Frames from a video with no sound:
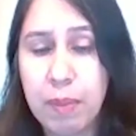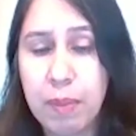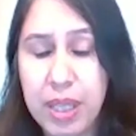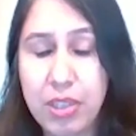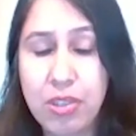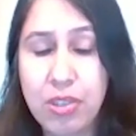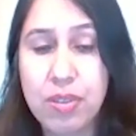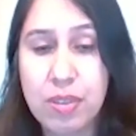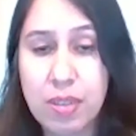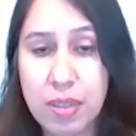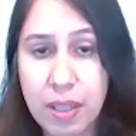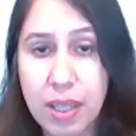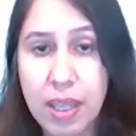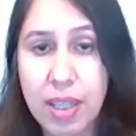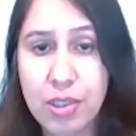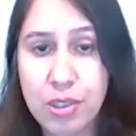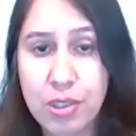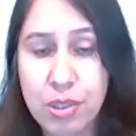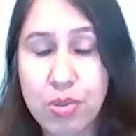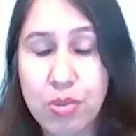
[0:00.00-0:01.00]
patient
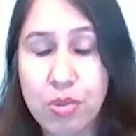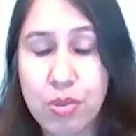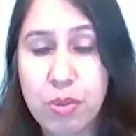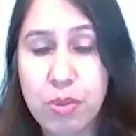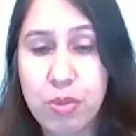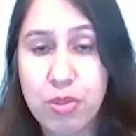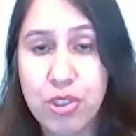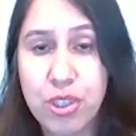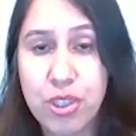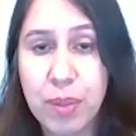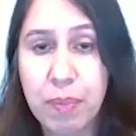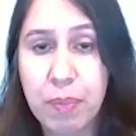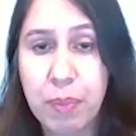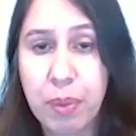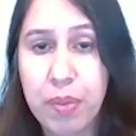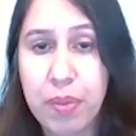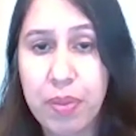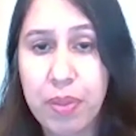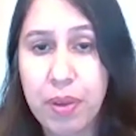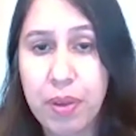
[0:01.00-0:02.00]
selection to immune
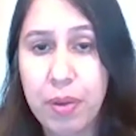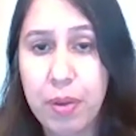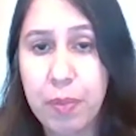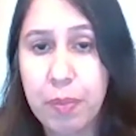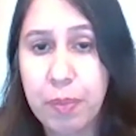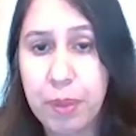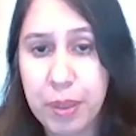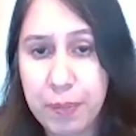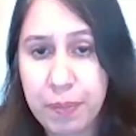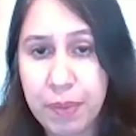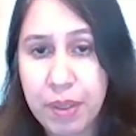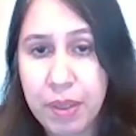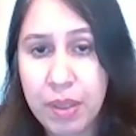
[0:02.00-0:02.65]
checkpoint therapy.